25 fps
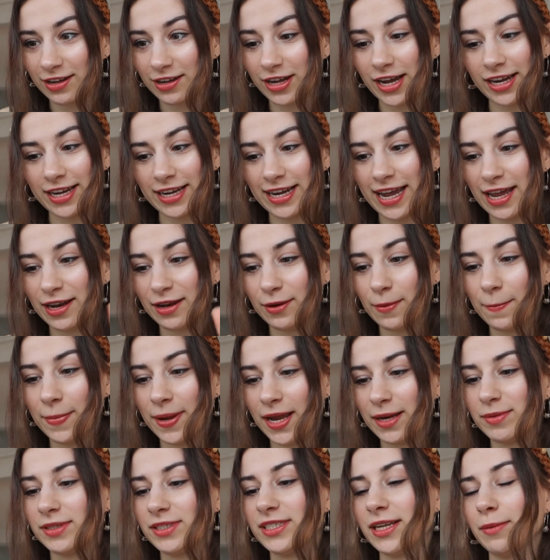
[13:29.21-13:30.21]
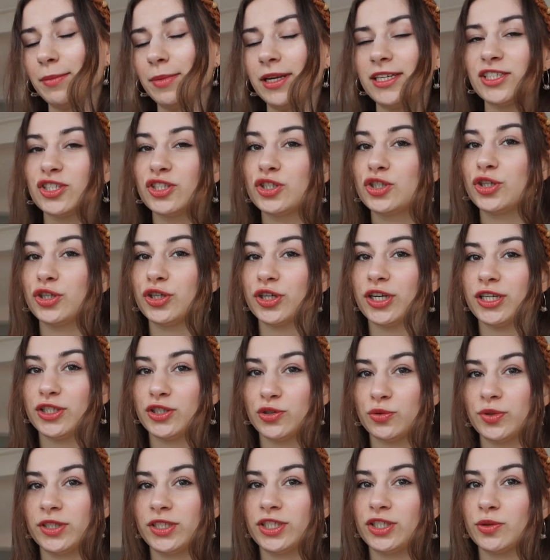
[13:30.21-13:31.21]
Again, the baby step. Listen to your
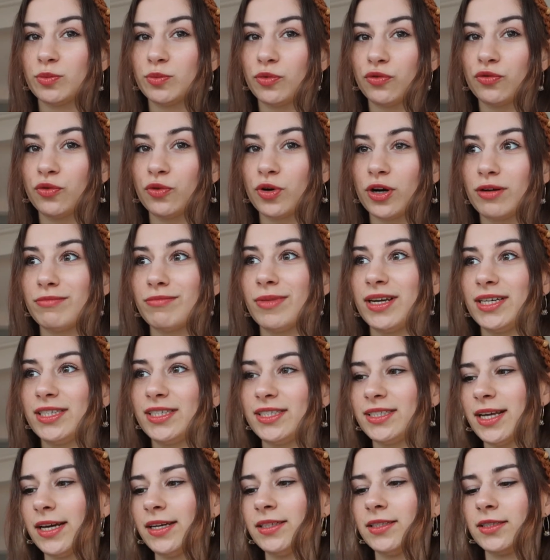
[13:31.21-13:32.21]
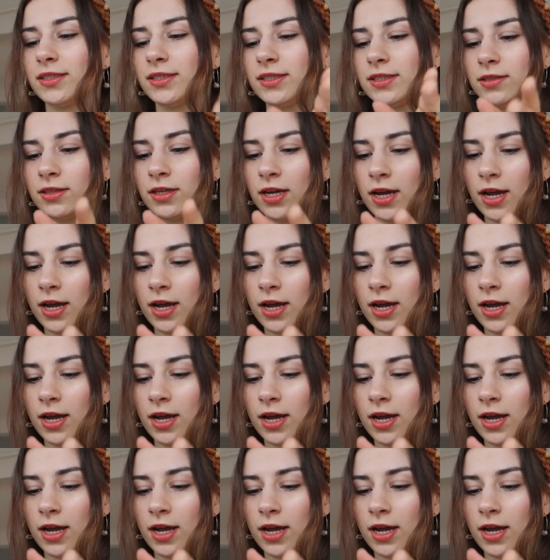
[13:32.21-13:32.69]
intuition before it makes sense